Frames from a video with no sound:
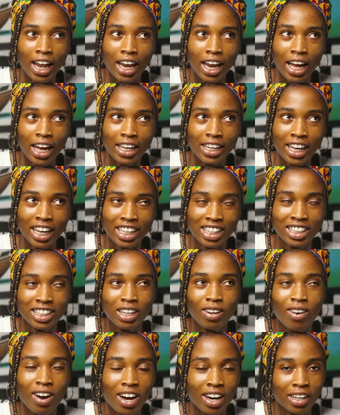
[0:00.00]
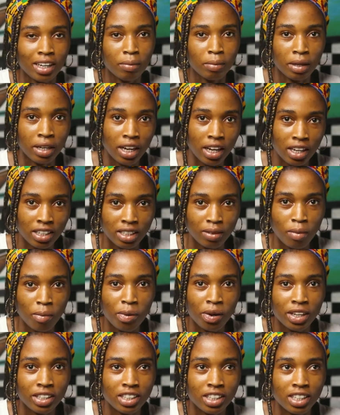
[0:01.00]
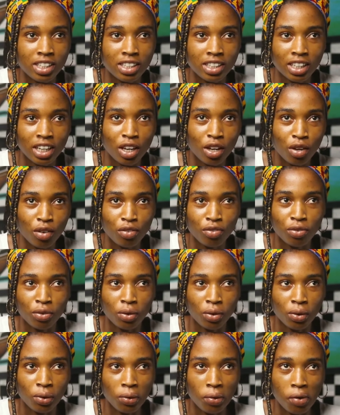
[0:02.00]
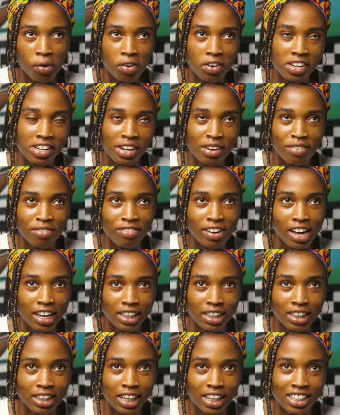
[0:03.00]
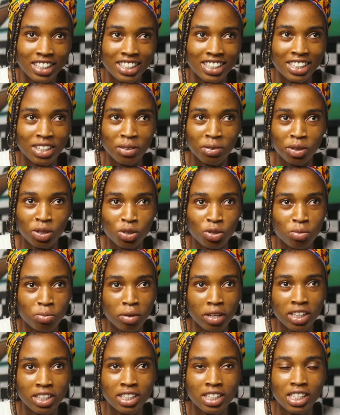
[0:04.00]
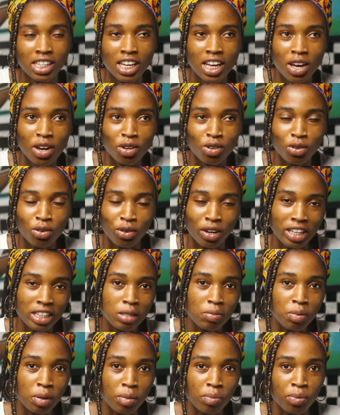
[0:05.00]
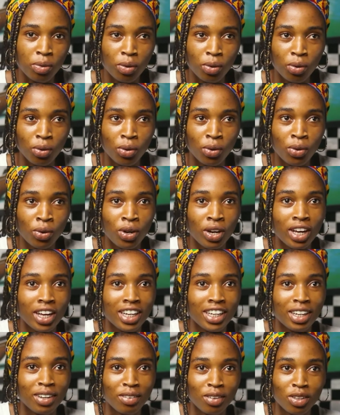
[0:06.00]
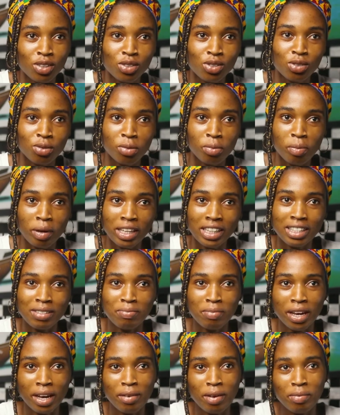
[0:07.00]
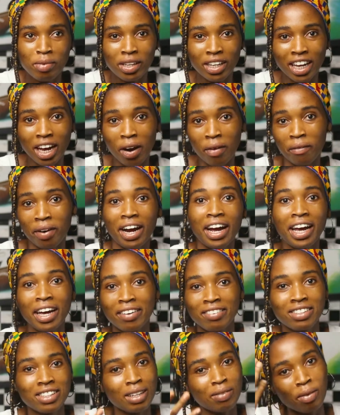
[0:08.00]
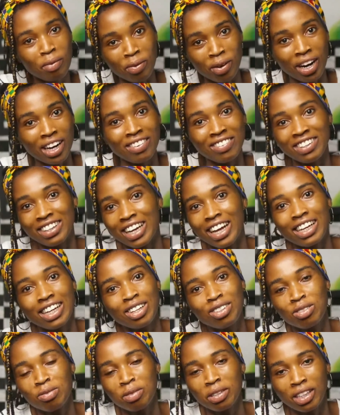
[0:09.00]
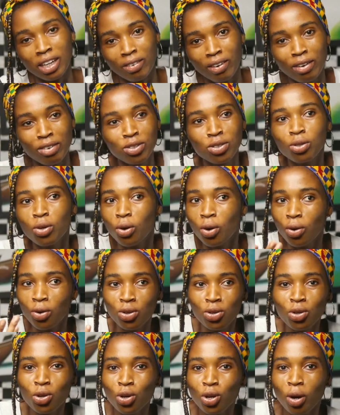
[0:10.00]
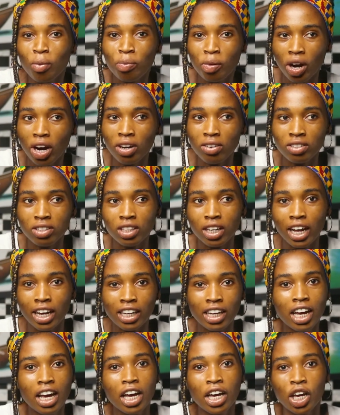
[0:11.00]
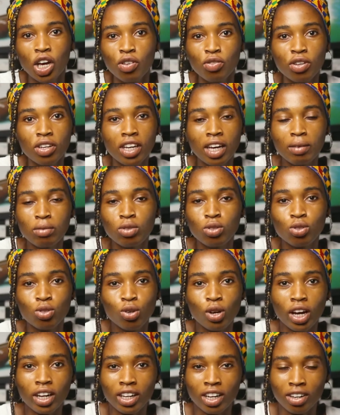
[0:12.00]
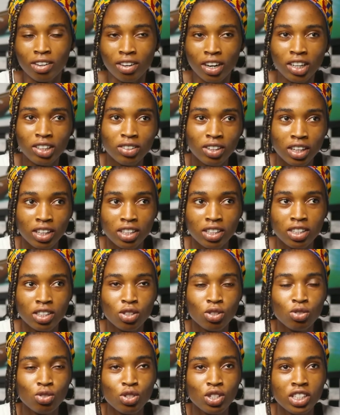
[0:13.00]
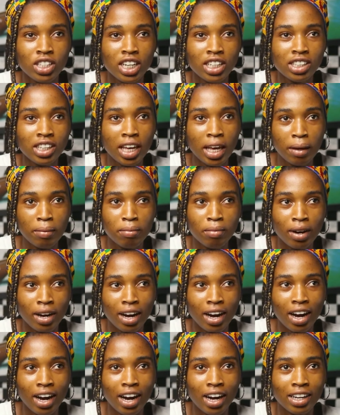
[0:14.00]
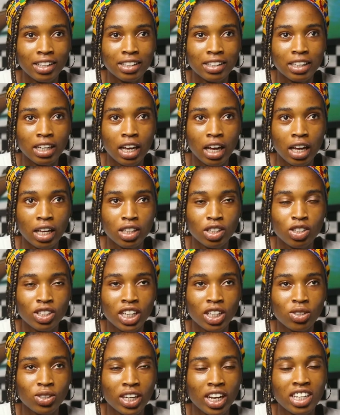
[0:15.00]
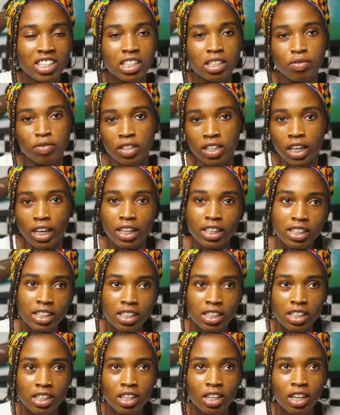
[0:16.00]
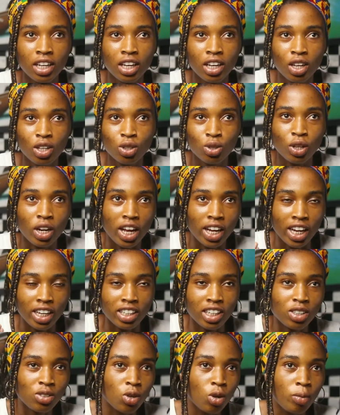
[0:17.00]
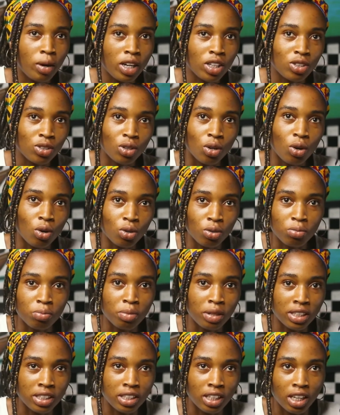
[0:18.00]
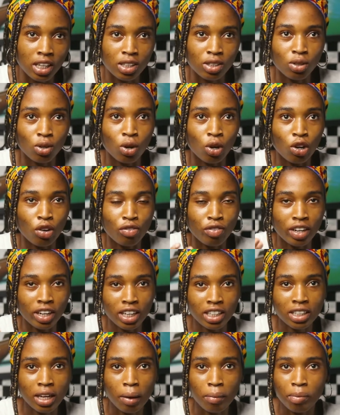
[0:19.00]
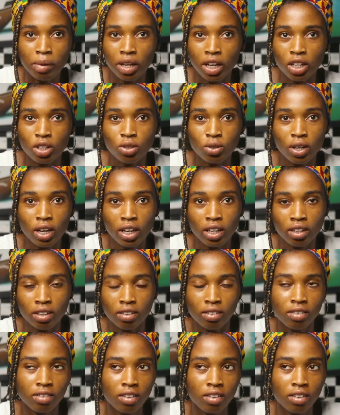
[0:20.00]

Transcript: like excel academically. Some people are just there for the fact that they want to meet great people, they want to meet maybe their wives. Some people are even there just to meet their wives. So know your priority. Like if you came to do your undergraduate, you just came as just to get certificates, so that you can just go back to your own business or your father's company to get